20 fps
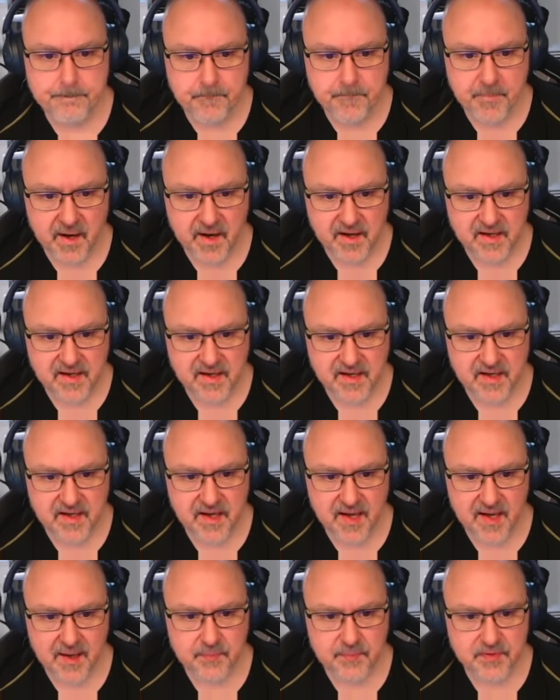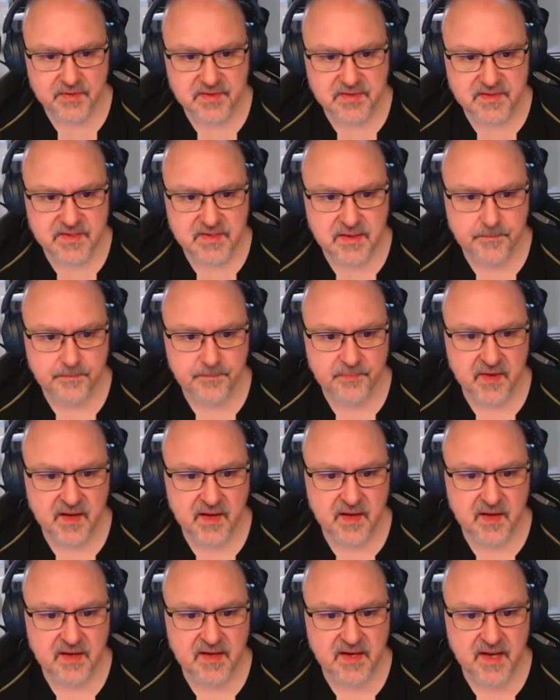But it happens.
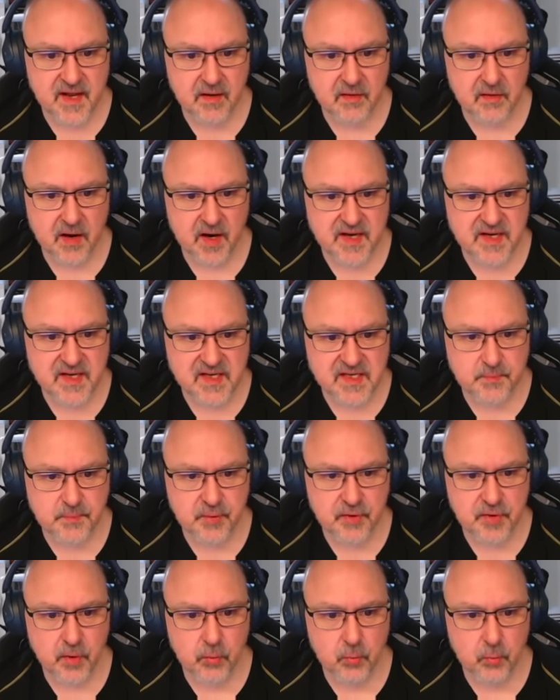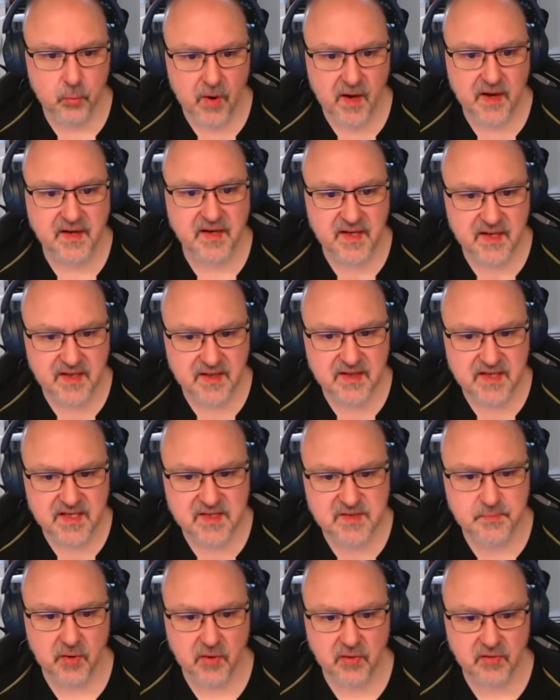Now, I need to put a 1 in
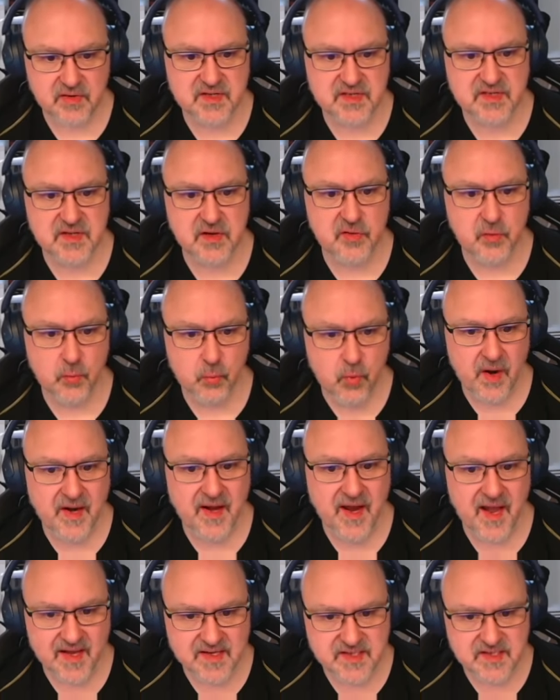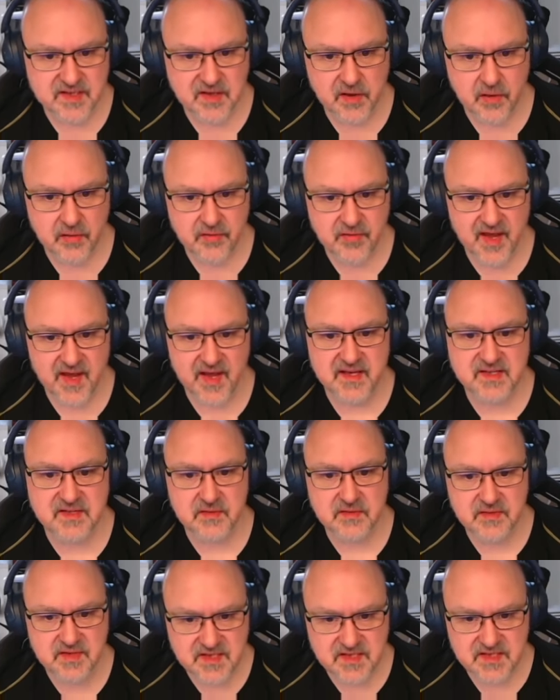this box. So the 1 has to go there.
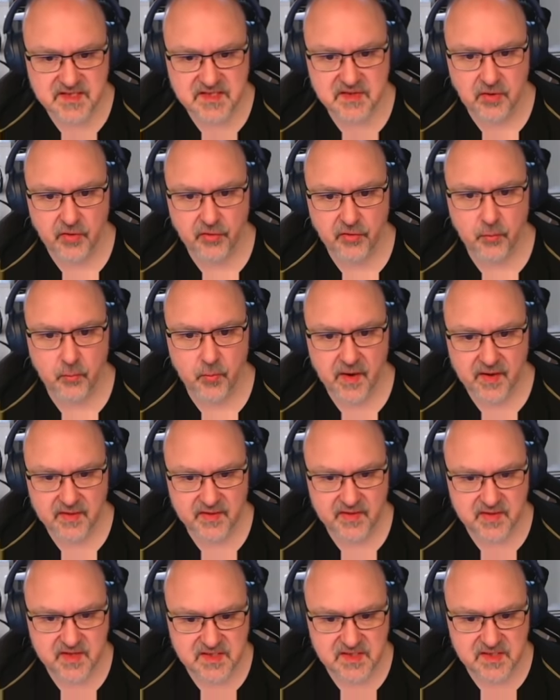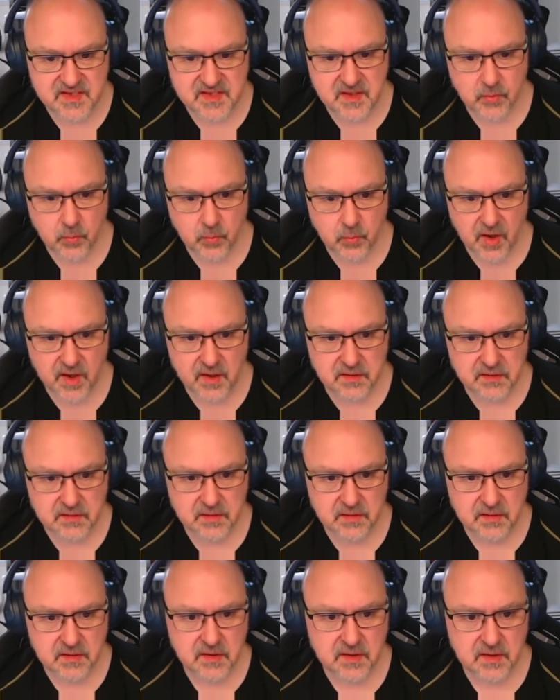So this is not the 1, this is the
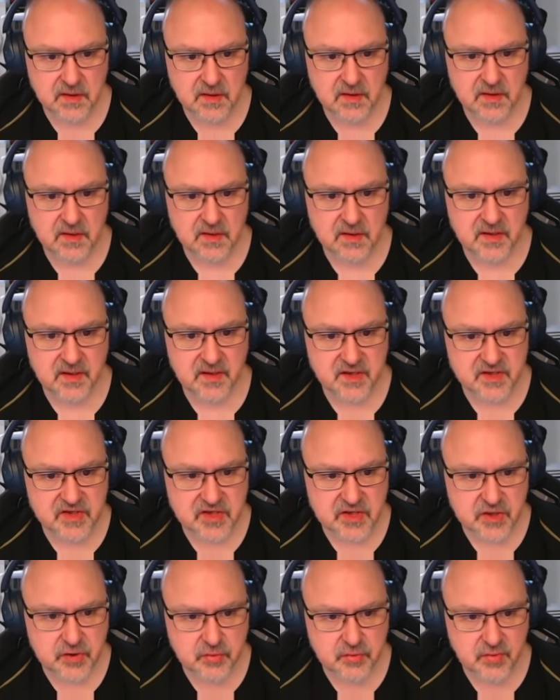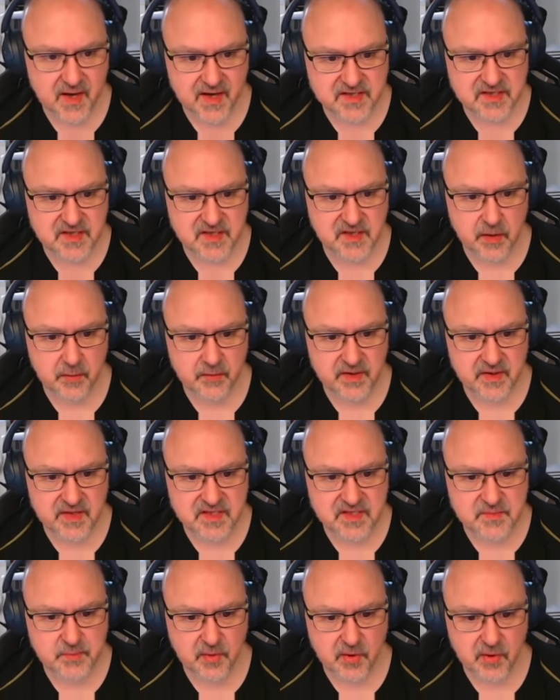1. A 2 has to go in
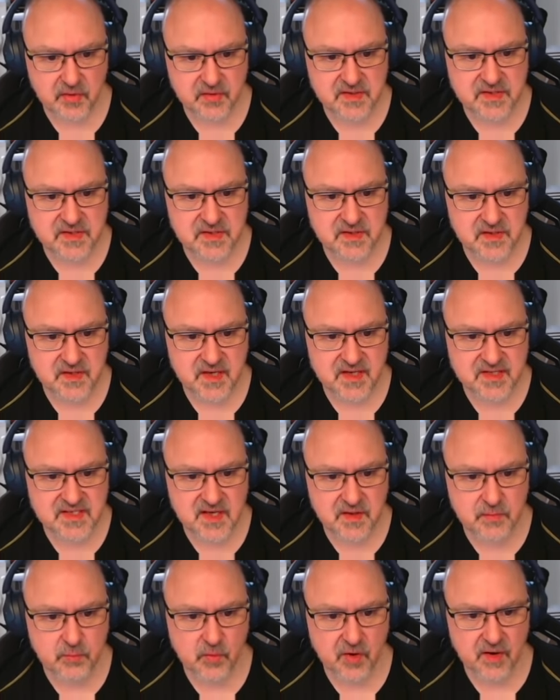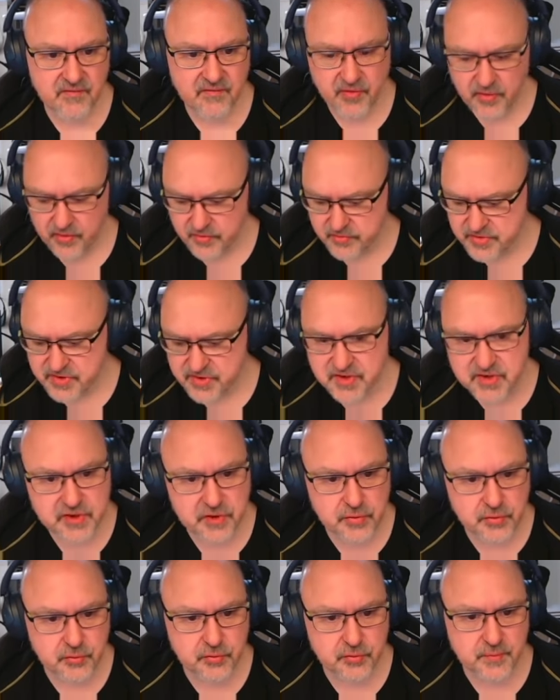this box it's in one of those
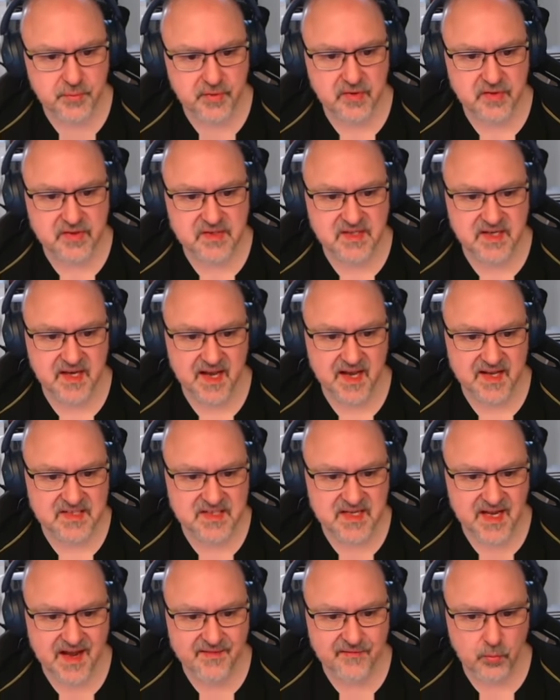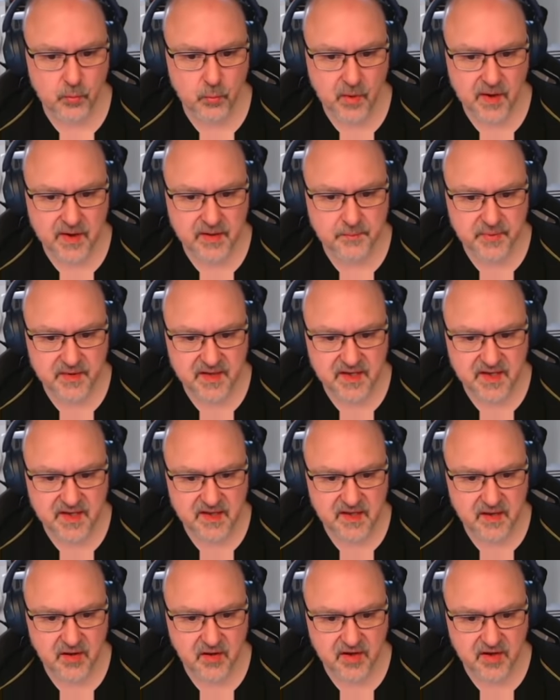two because it has to have a one beneath it.